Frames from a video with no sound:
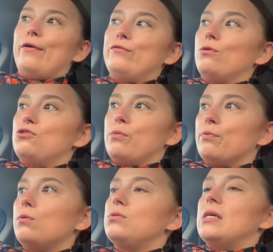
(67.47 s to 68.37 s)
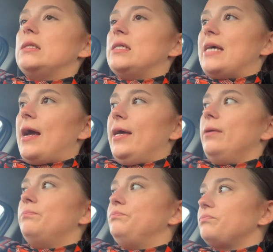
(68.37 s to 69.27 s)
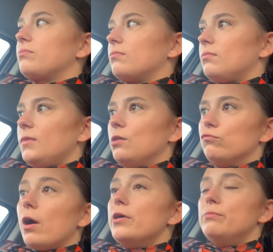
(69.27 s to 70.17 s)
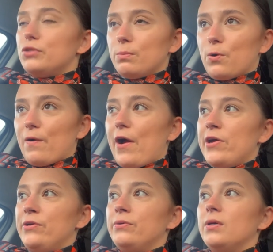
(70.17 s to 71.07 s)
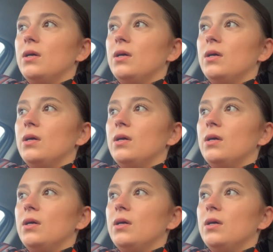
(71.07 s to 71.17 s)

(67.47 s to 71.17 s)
I've got Gibraltar today, Rome tomorrow,